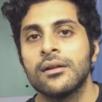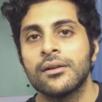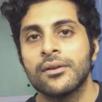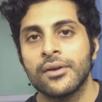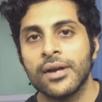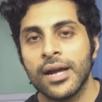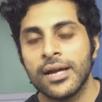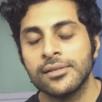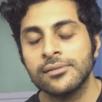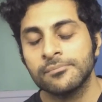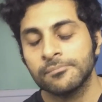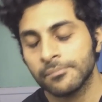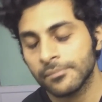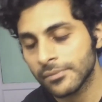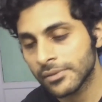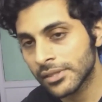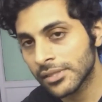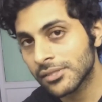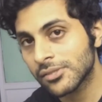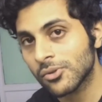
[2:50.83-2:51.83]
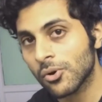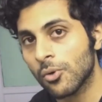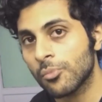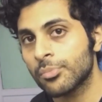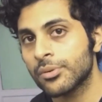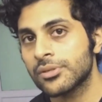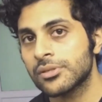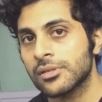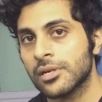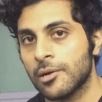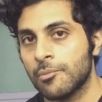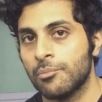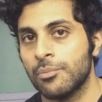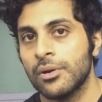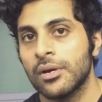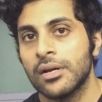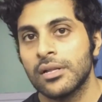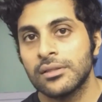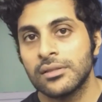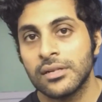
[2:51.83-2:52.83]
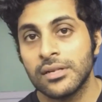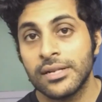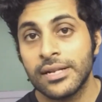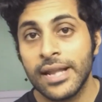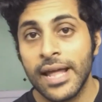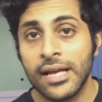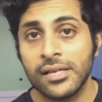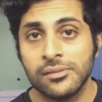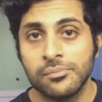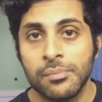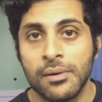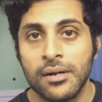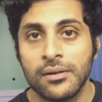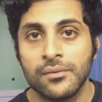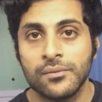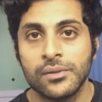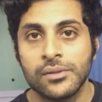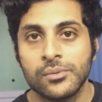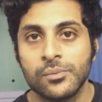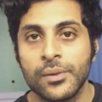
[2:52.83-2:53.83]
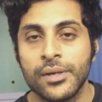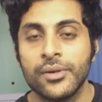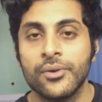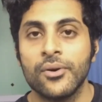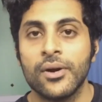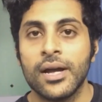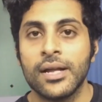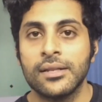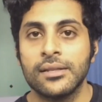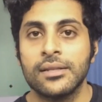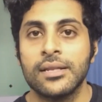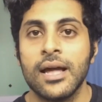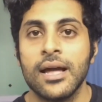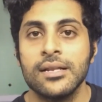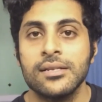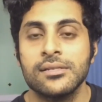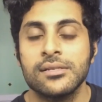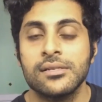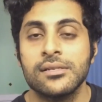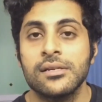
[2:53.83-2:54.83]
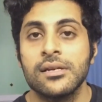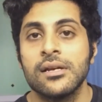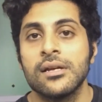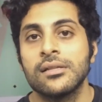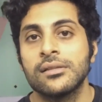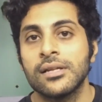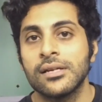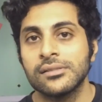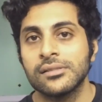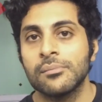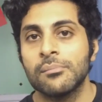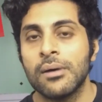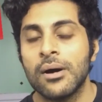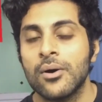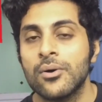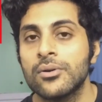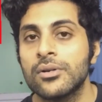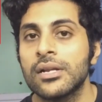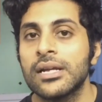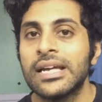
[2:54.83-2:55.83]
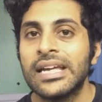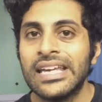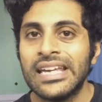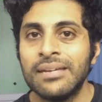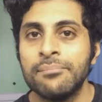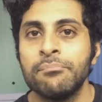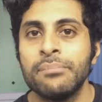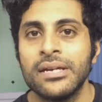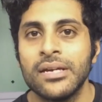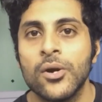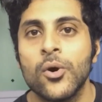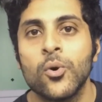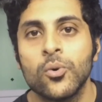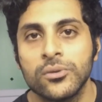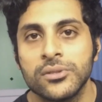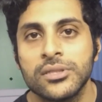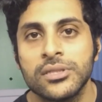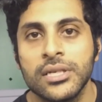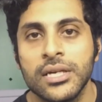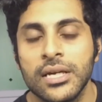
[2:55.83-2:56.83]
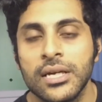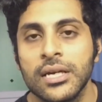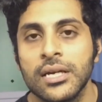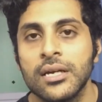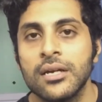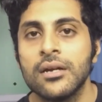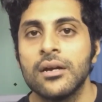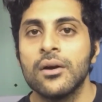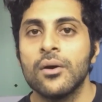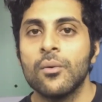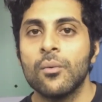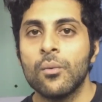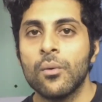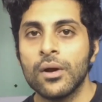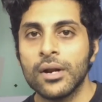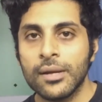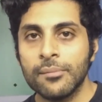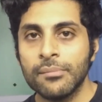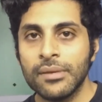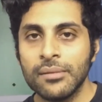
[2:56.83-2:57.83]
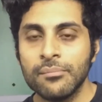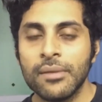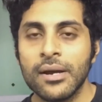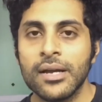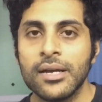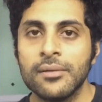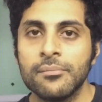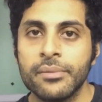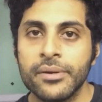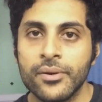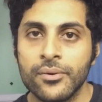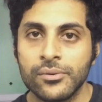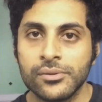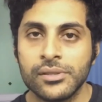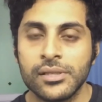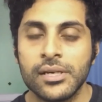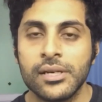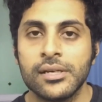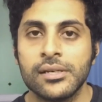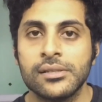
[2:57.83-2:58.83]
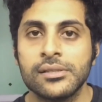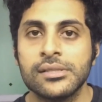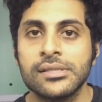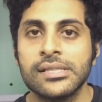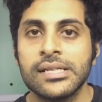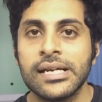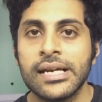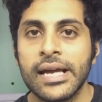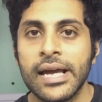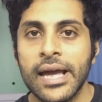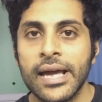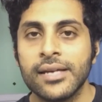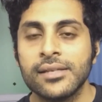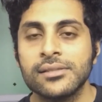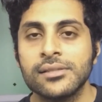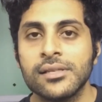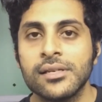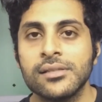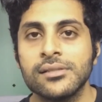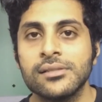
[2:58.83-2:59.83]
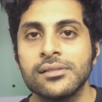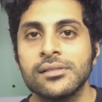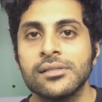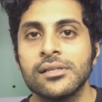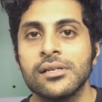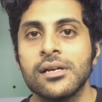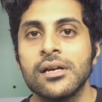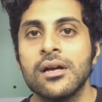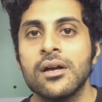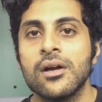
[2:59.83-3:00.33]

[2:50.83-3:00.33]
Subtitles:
Now guys, this opens up the next part of this video, and that's it. That's about EPOC. What I mean by EPOC is excess